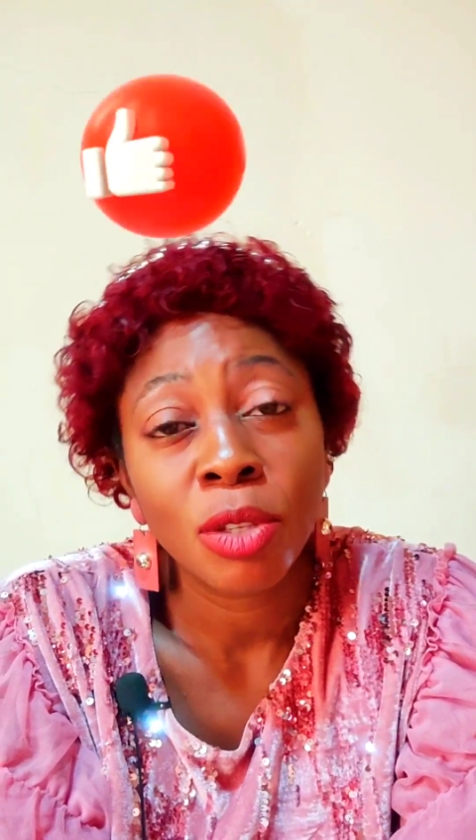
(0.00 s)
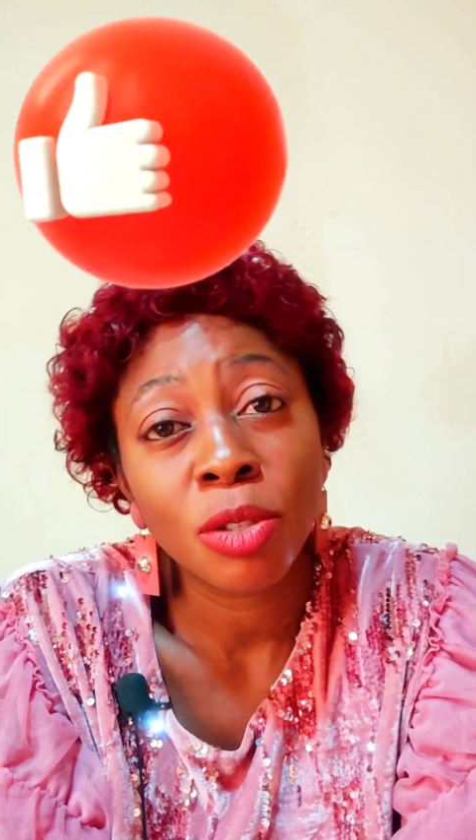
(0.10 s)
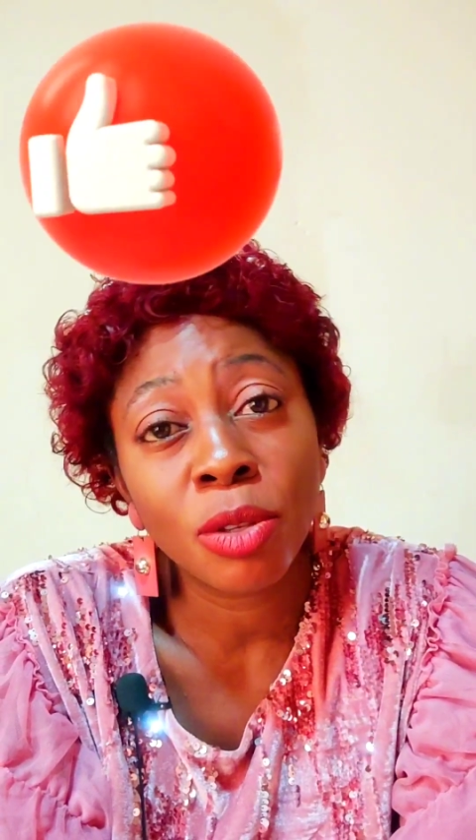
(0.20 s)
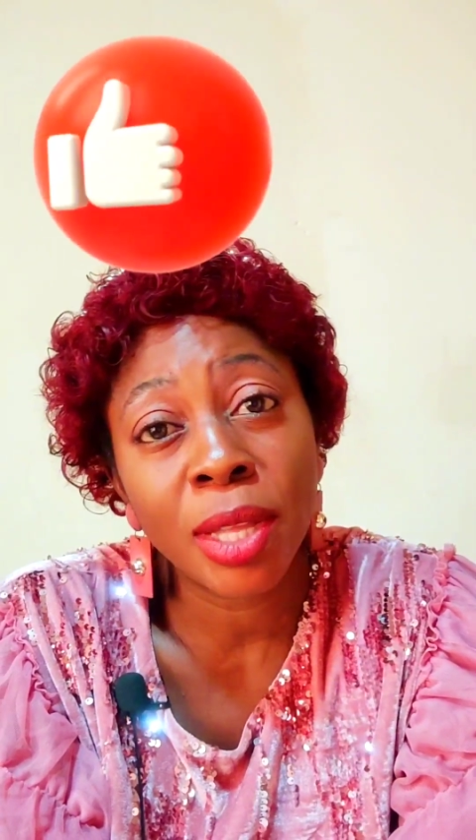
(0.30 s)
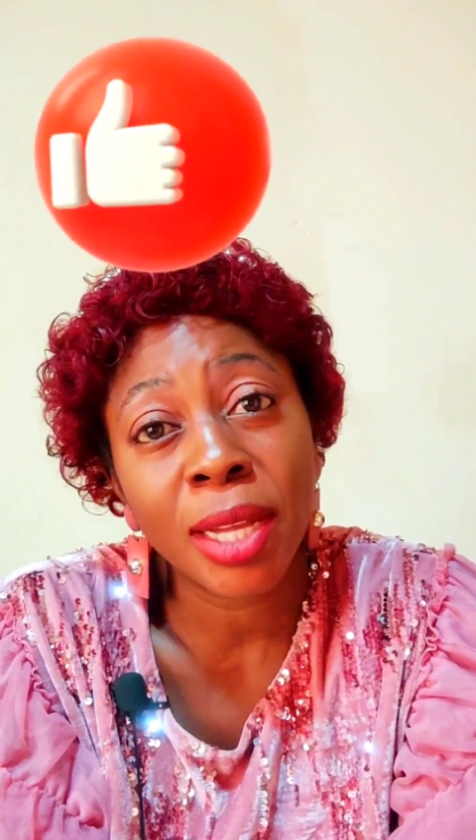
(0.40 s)

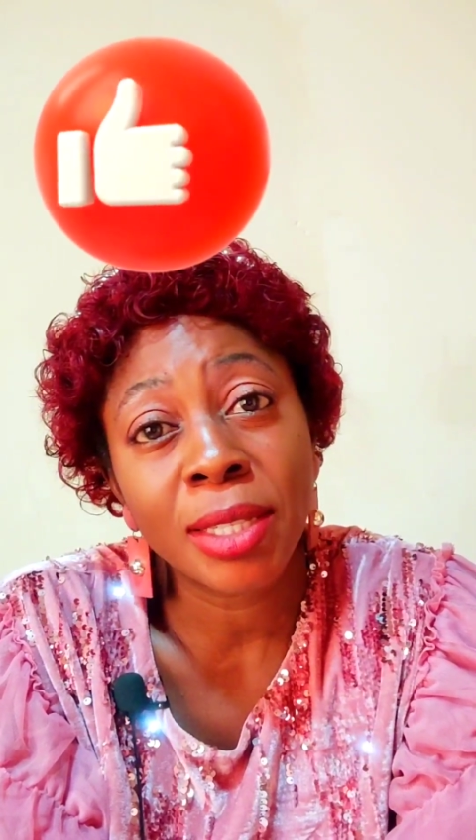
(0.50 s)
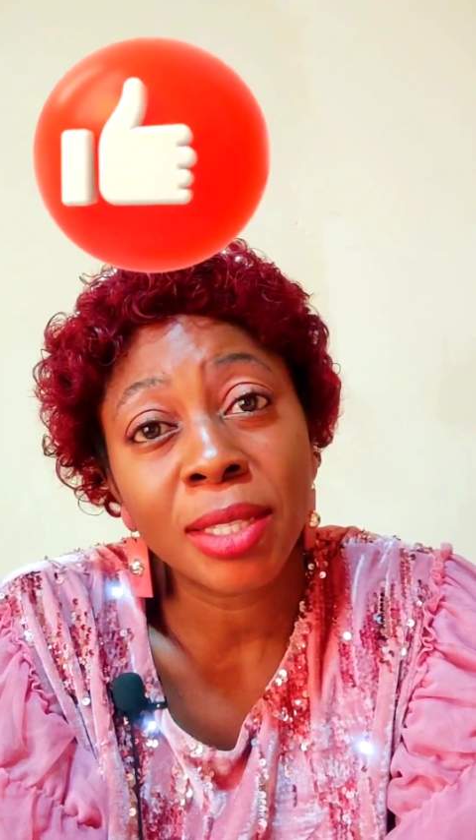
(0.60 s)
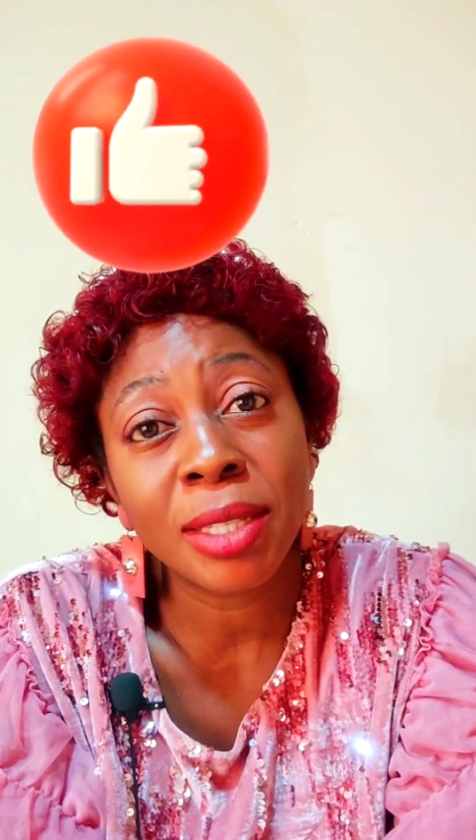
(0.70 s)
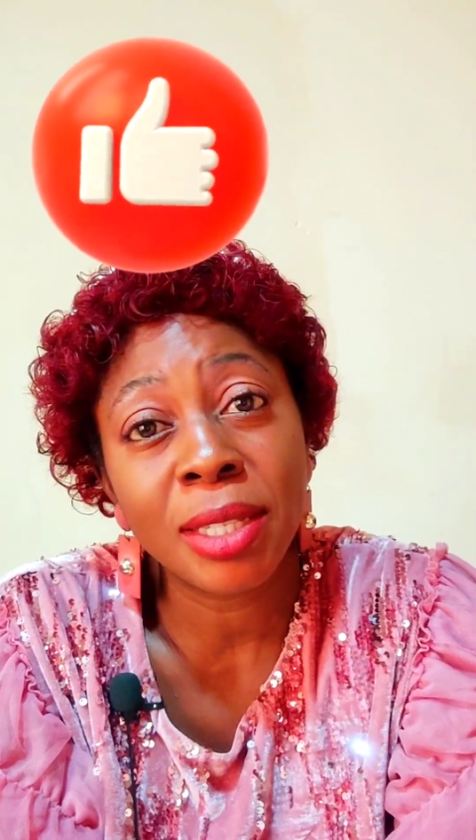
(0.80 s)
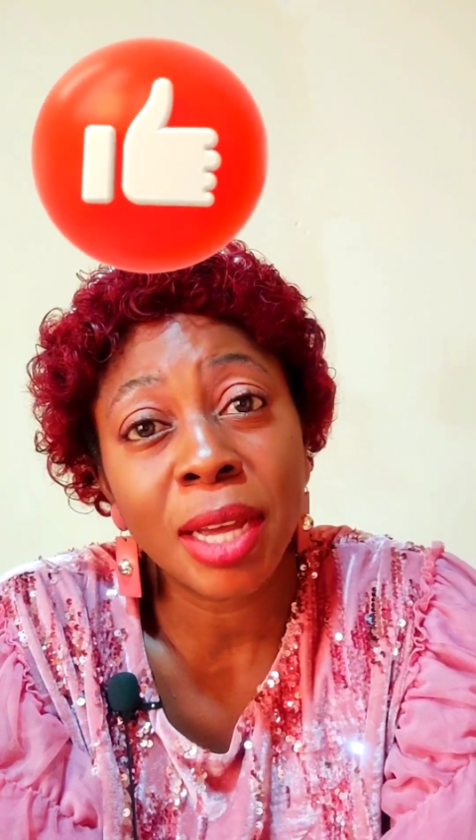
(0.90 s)
so that
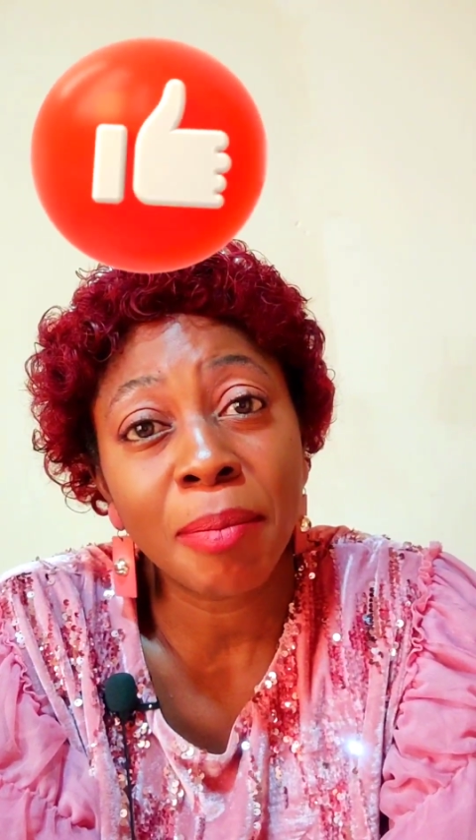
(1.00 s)
the